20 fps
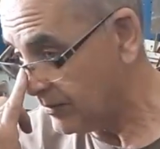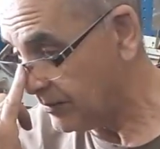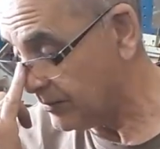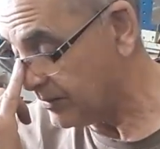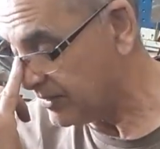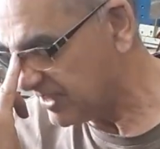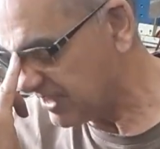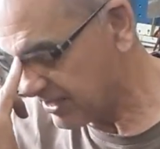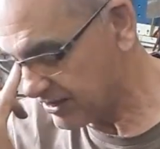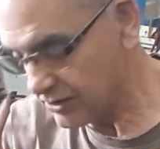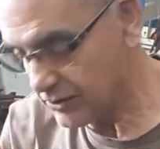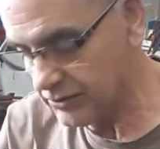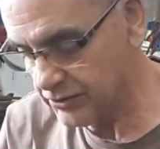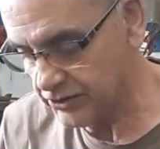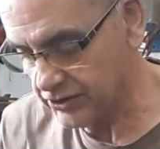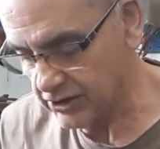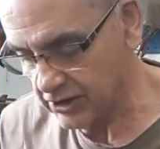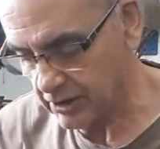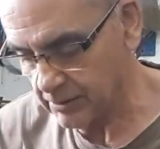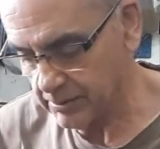which is a good
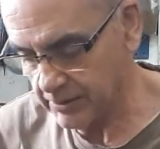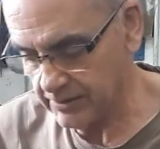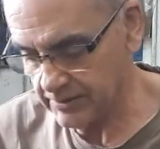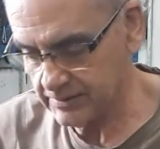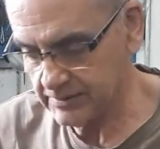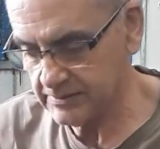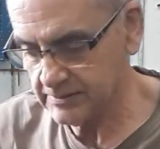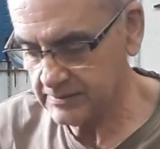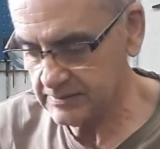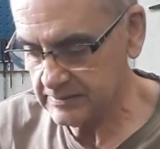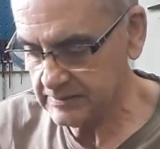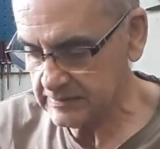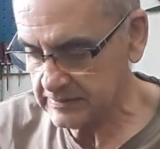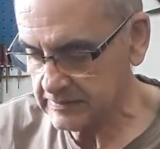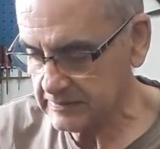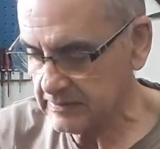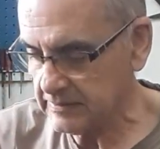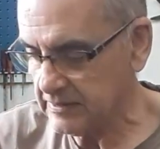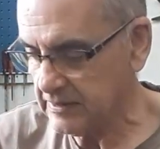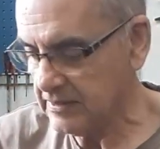job,
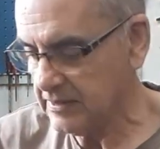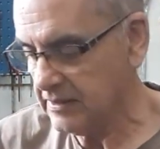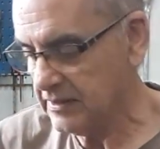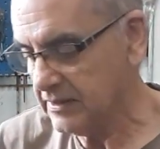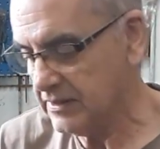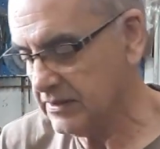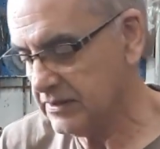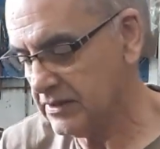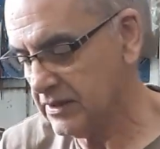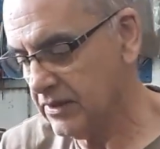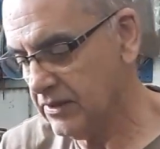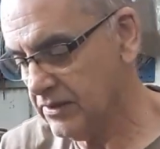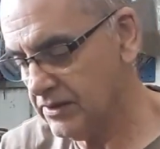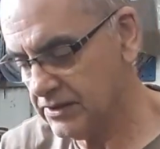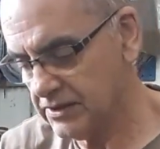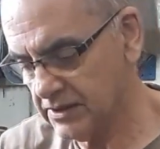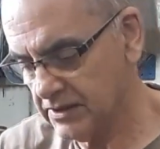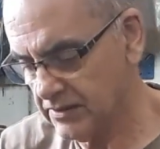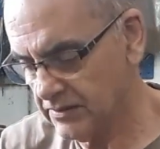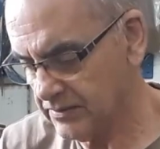because I
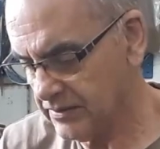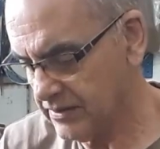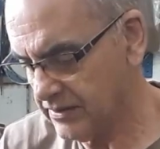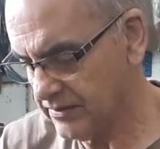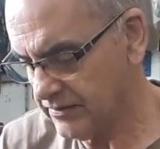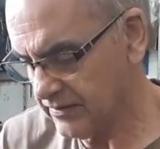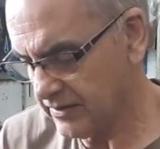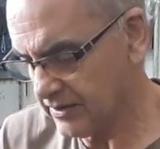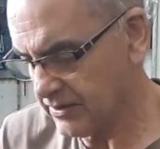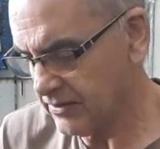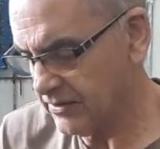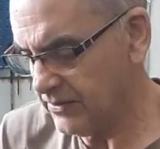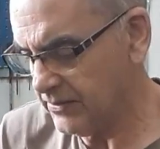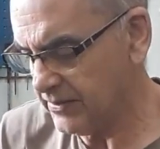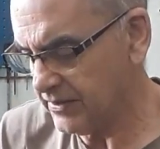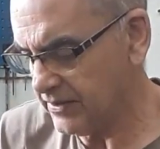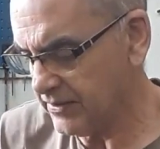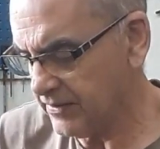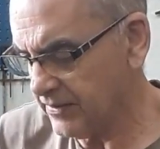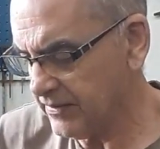honestly don't know if I can do
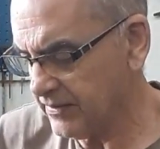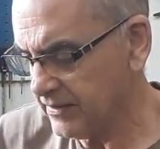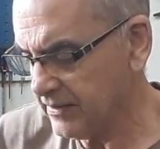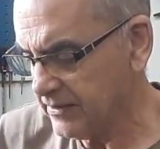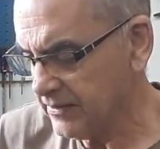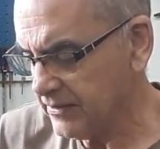it or not.